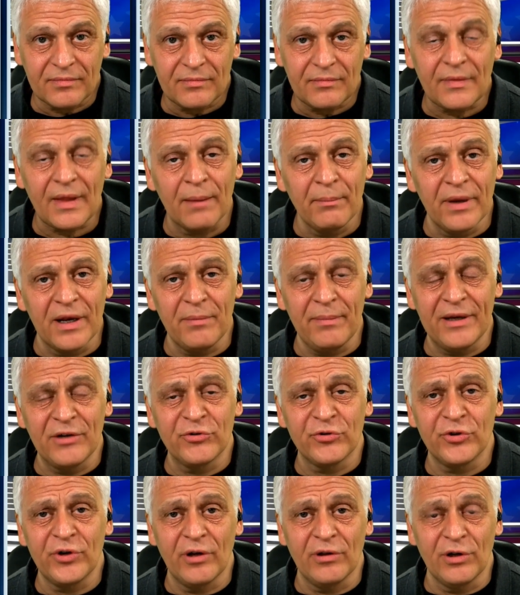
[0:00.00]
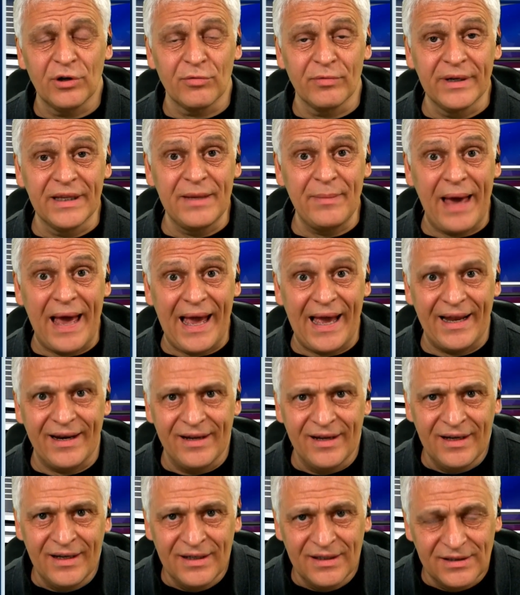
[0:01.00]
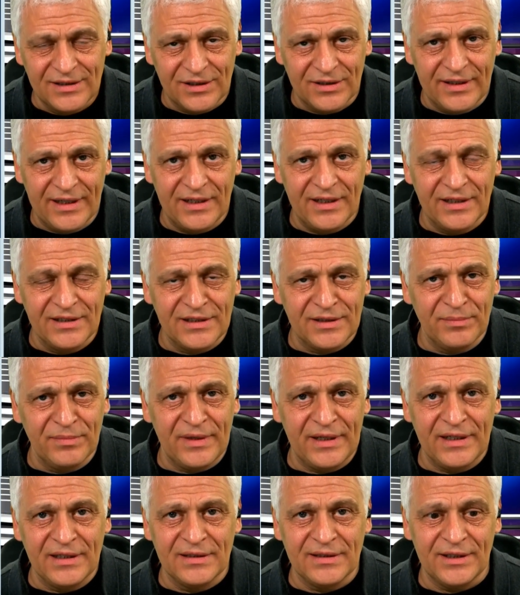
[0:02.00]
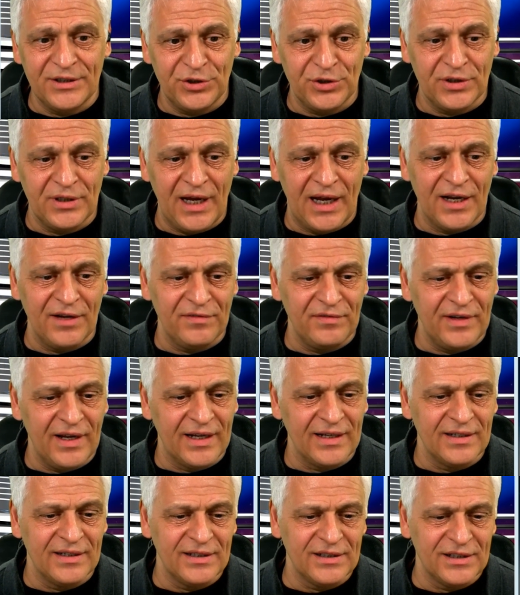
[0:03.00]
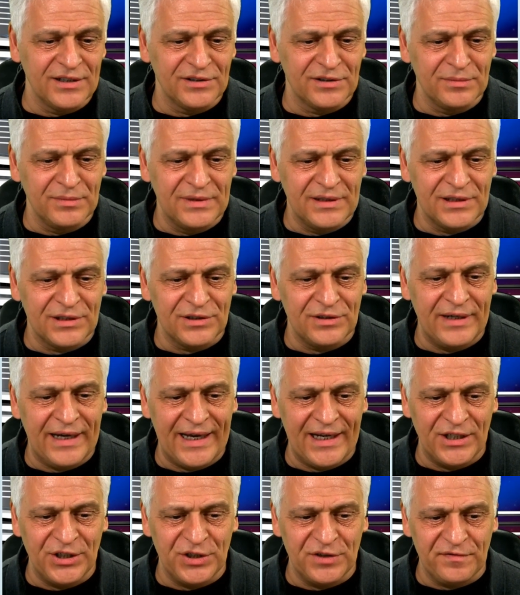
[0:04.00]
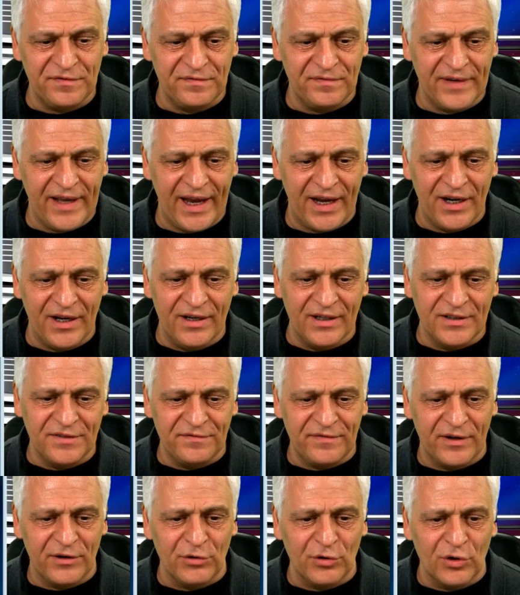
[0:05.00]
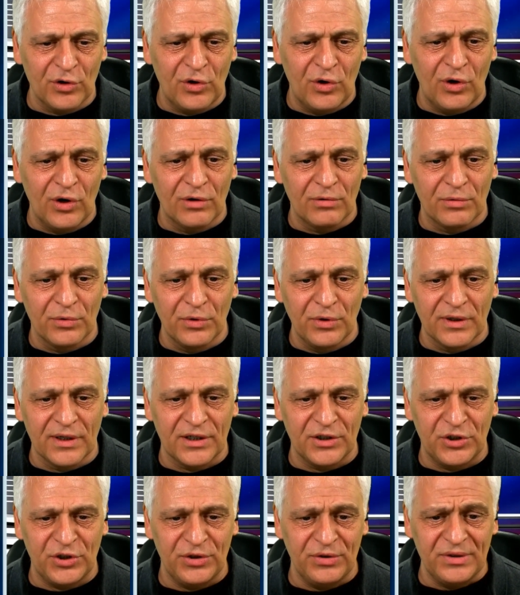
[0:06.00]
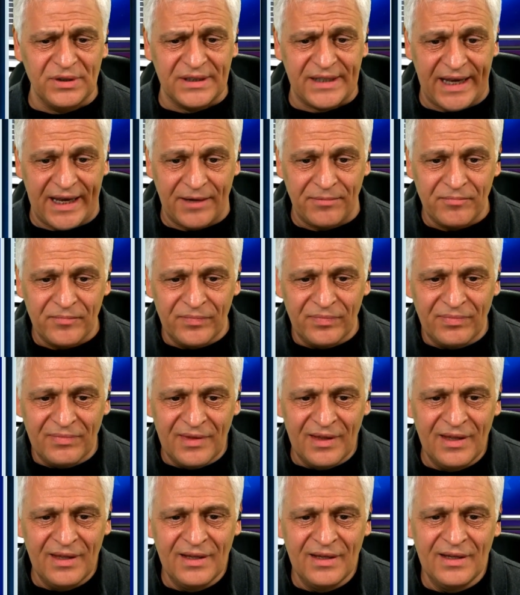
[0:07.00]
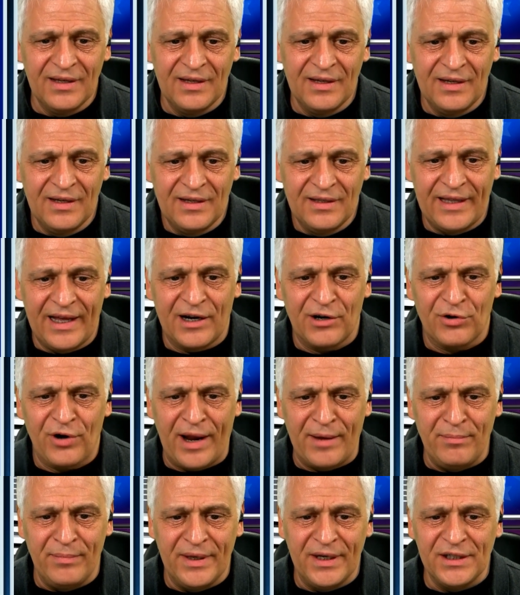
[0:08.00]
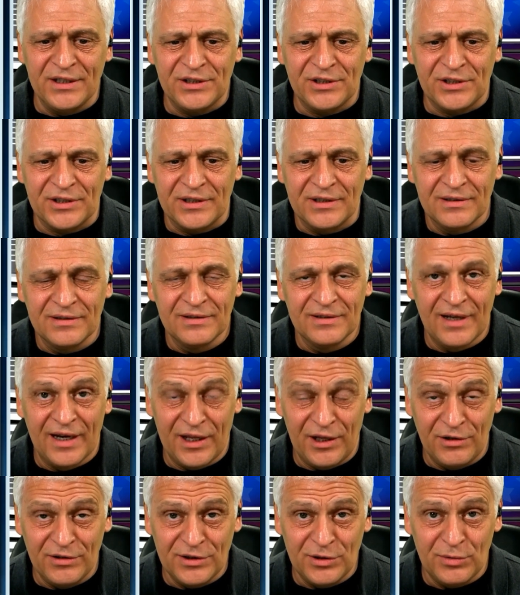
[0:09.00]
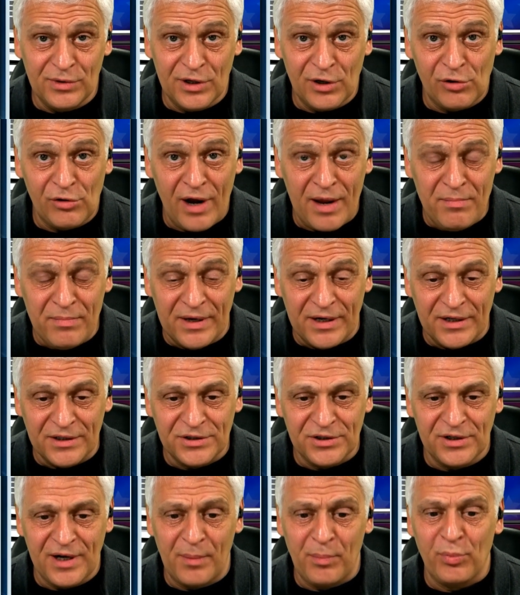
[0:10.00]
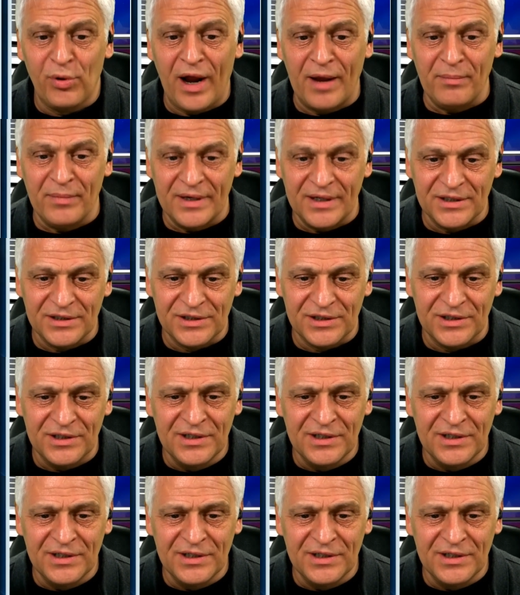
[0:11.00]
But they made Trudeau look really bad, so they did some things they should not have done. This is from Zero Hedge. Canada's federal court ruled on Tuesday that Prime Minister, and I use the word Prime Minister, not Prime Minister,